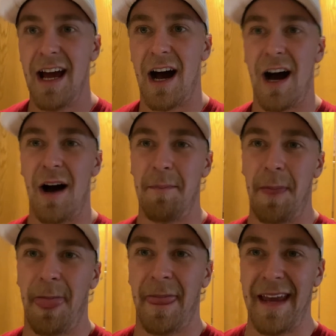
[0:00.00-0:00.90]
And
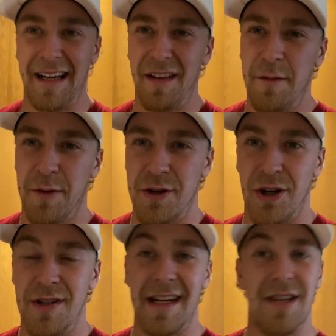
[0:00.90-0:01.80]
I look for
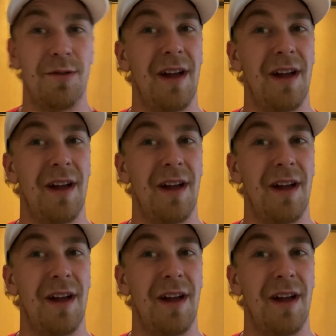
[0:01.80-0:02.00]
shirts that you